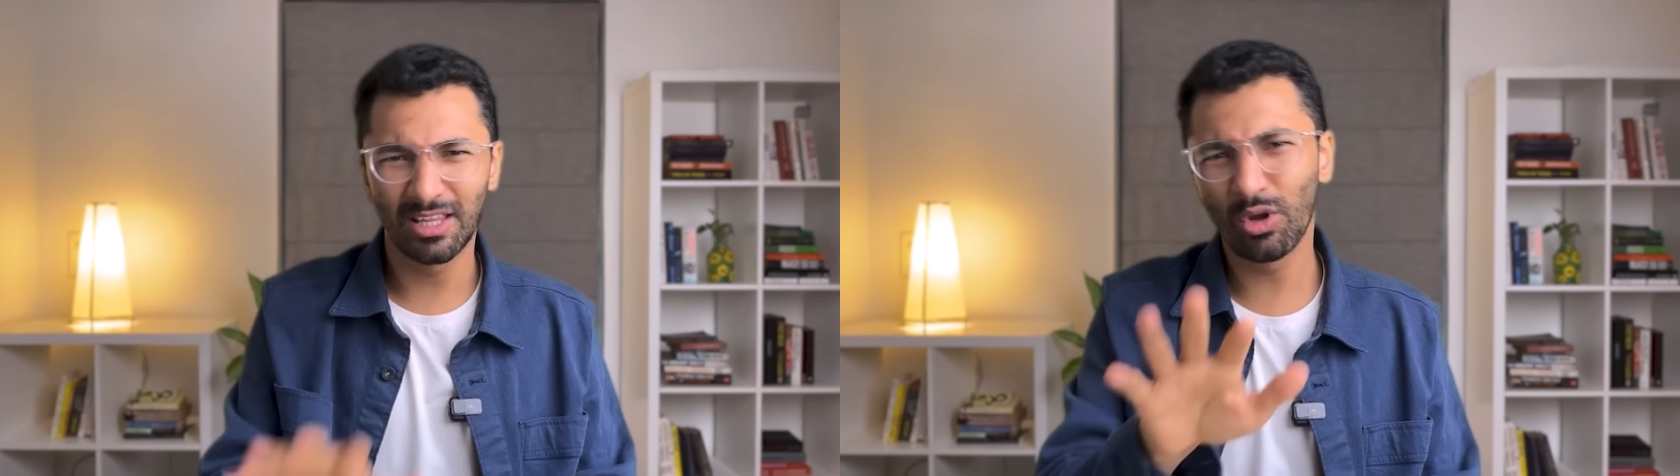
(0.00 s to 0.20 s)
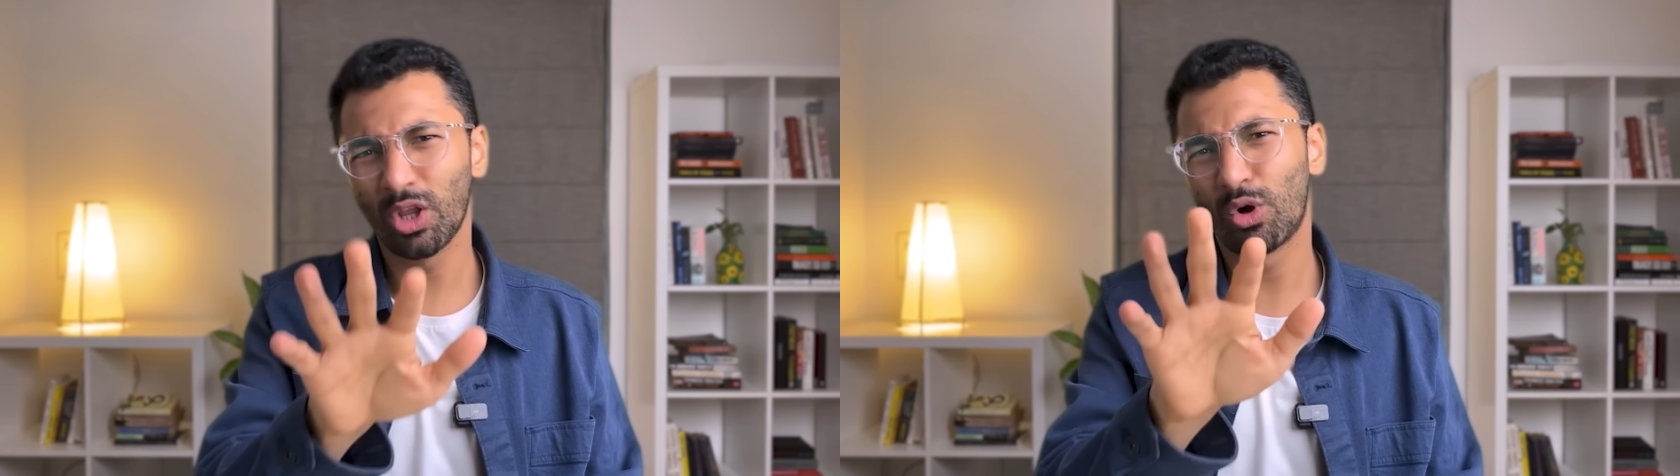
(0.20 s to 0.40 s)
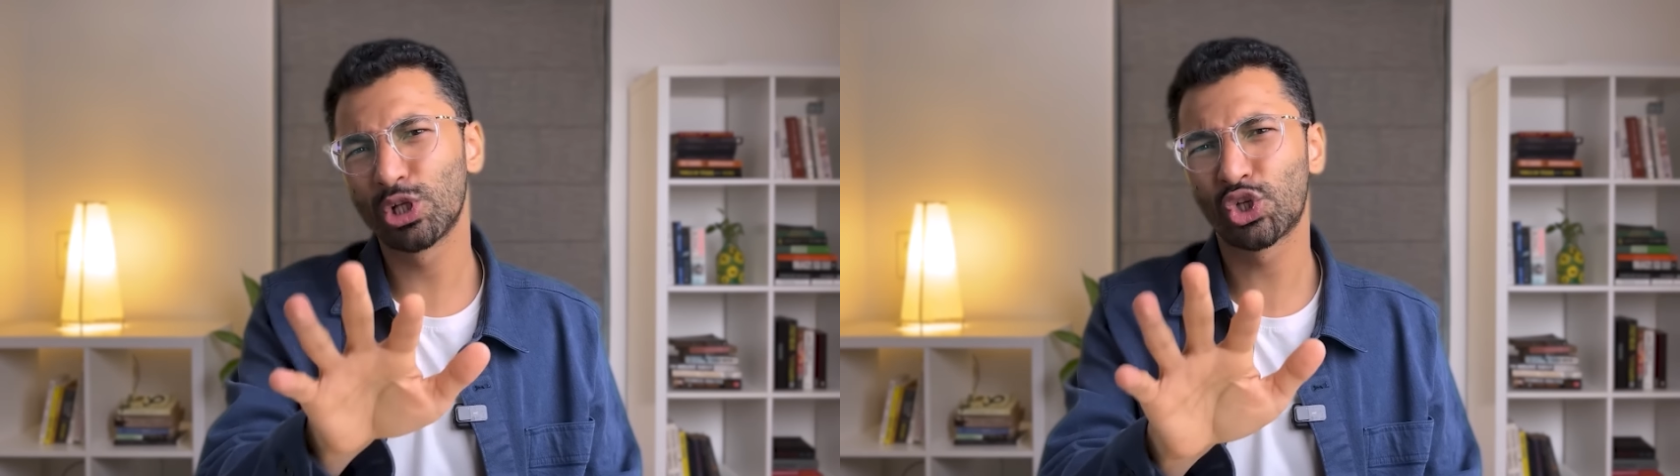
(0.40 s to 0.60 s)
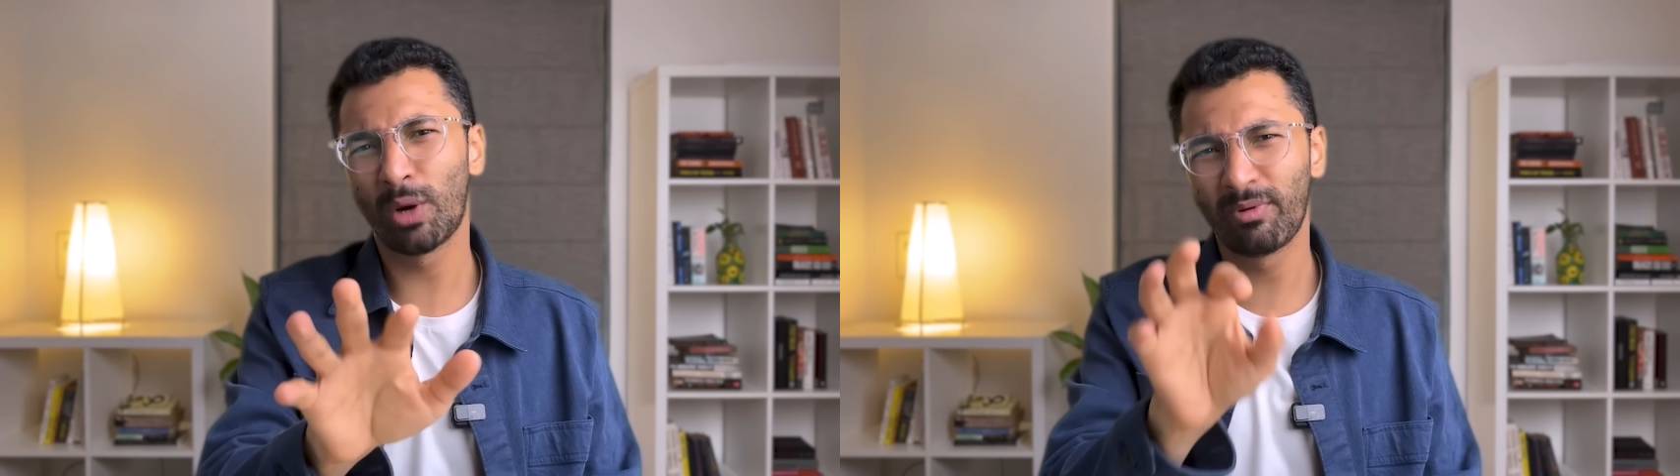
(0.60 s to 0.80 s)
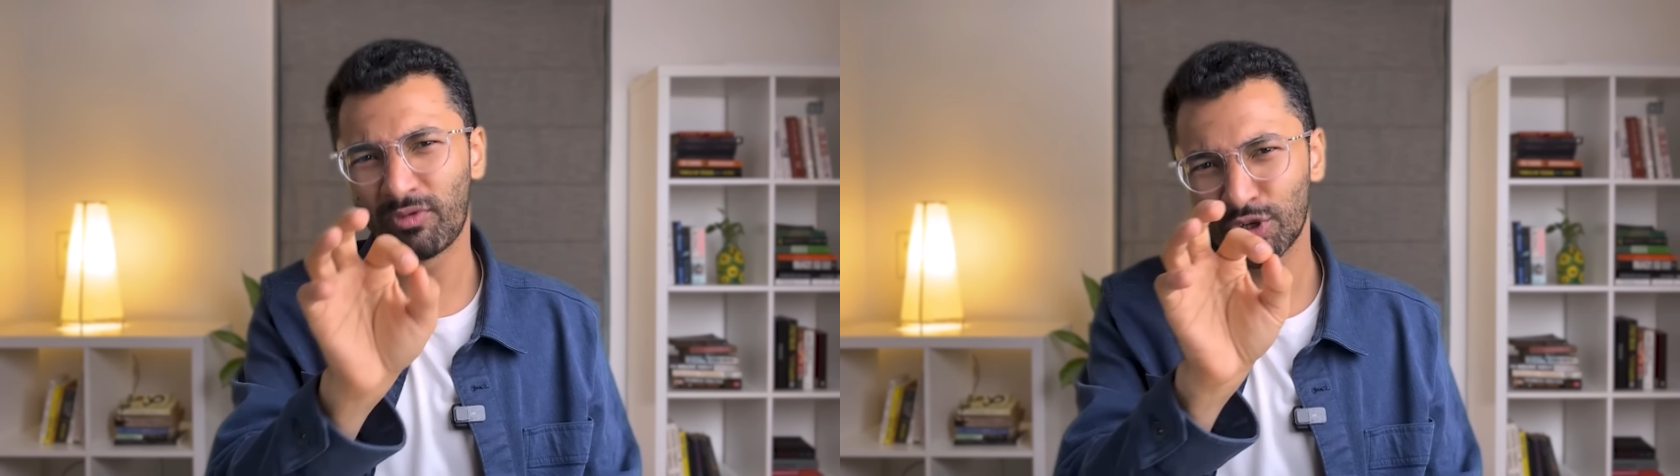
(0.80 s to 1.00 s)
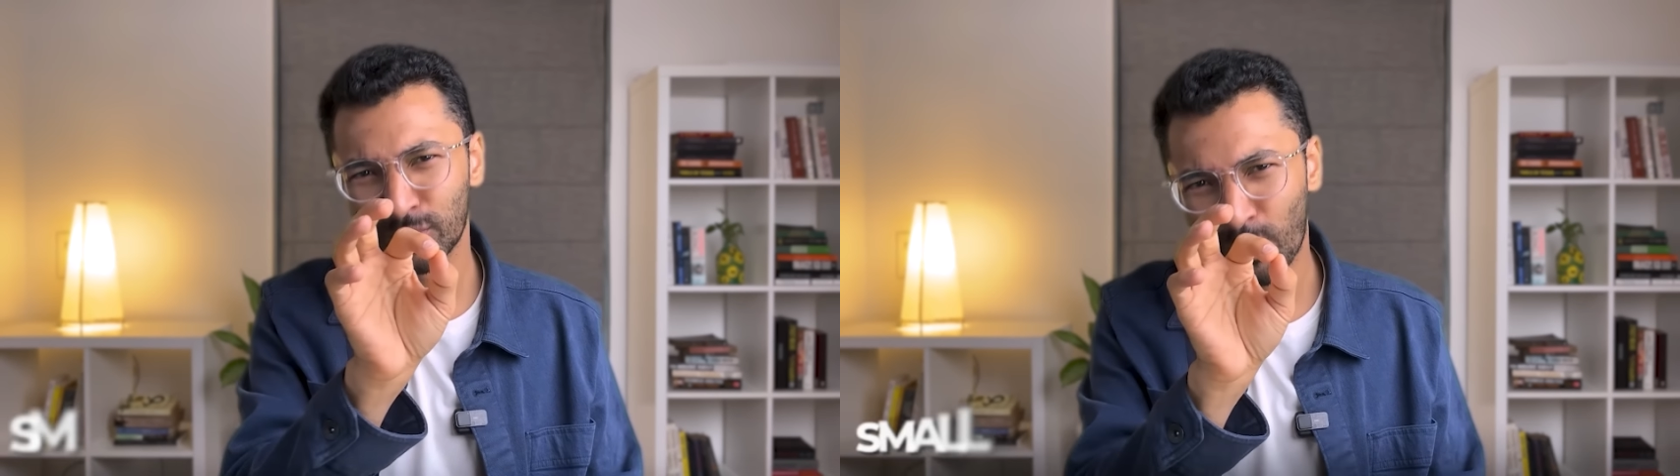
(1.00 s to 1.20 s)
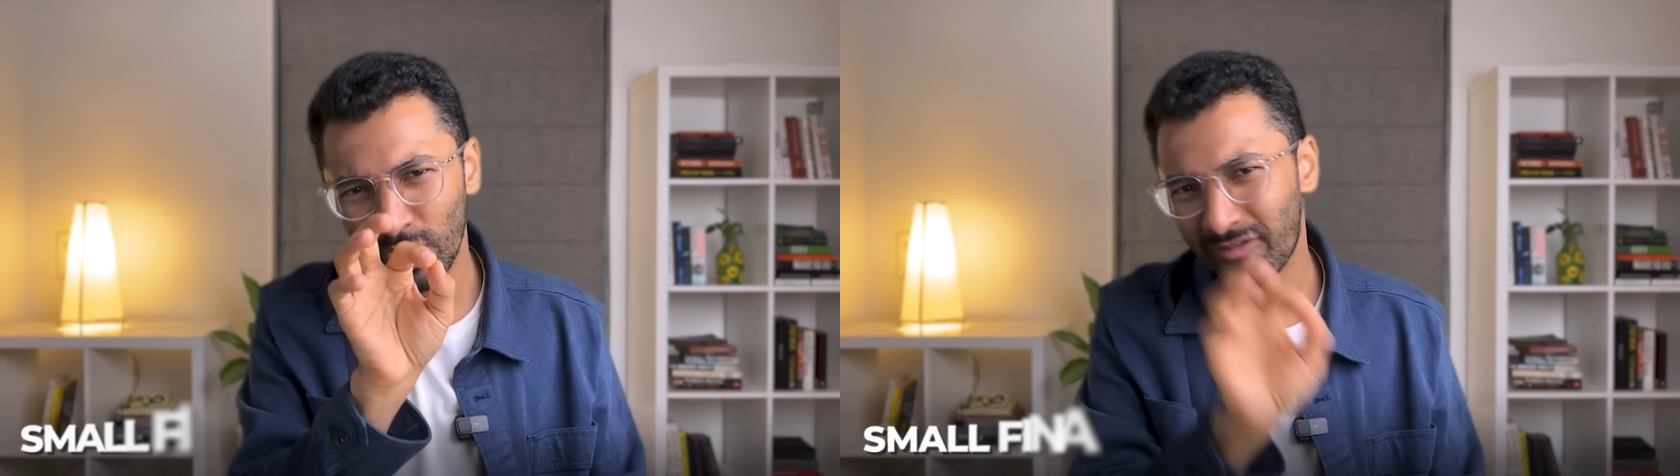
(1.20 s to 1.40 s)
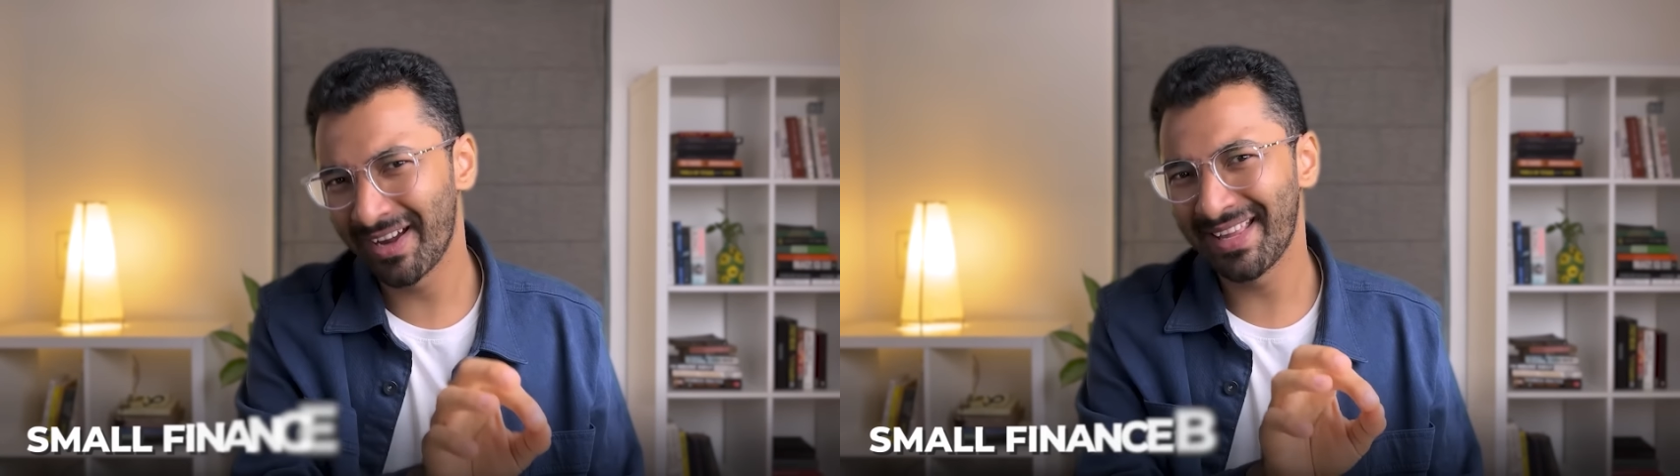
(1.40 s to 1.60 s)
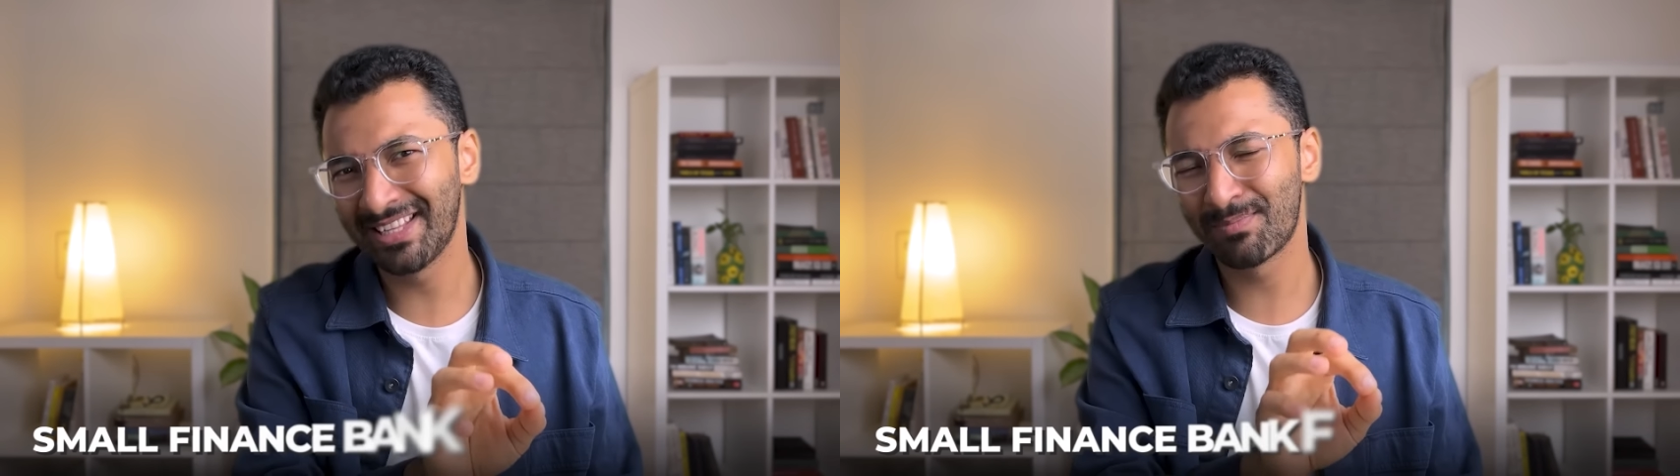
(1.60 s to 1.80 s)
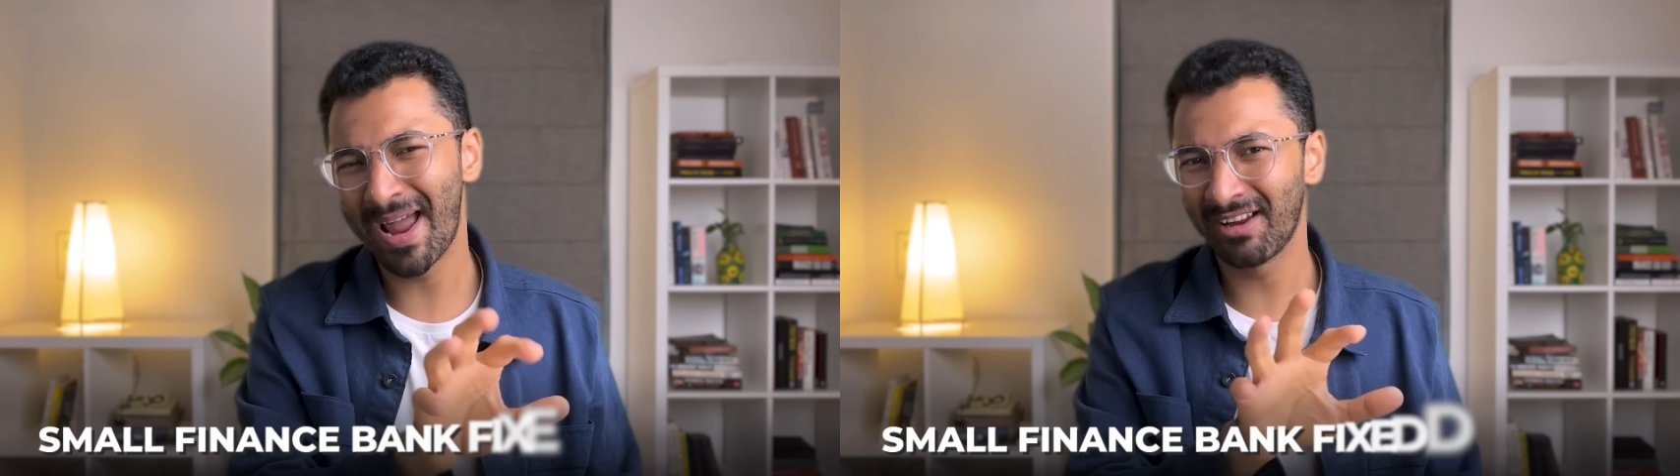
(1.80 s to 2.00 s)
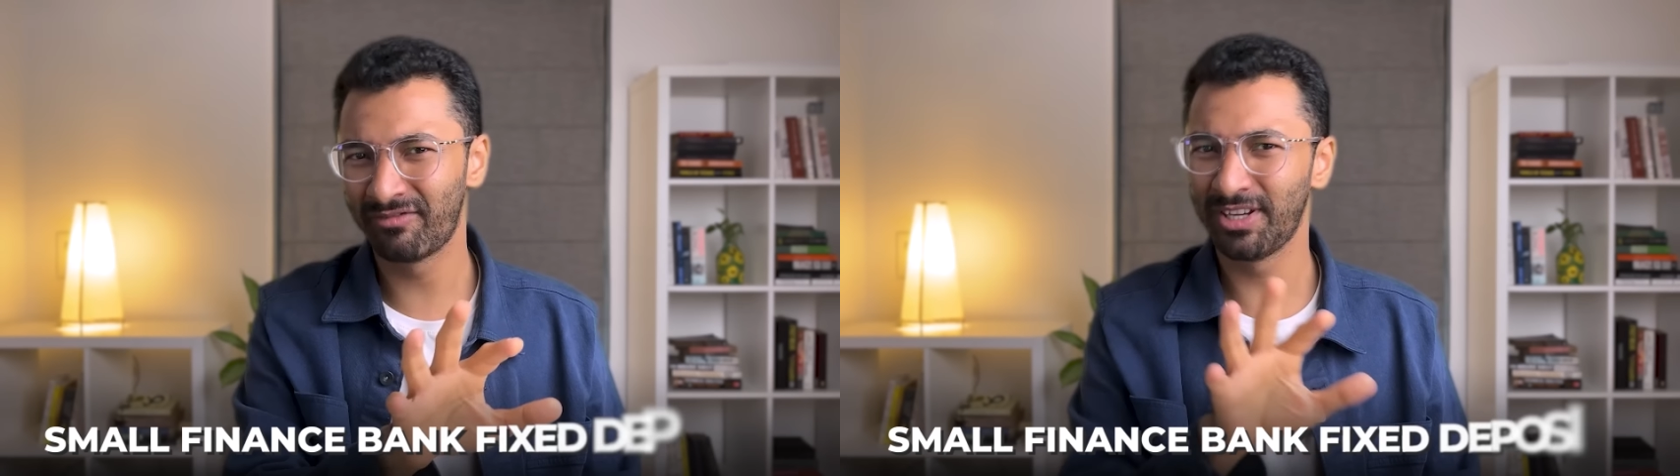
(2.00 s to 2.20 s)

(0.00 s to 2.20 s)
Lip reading: Then you can also opt for small finance bank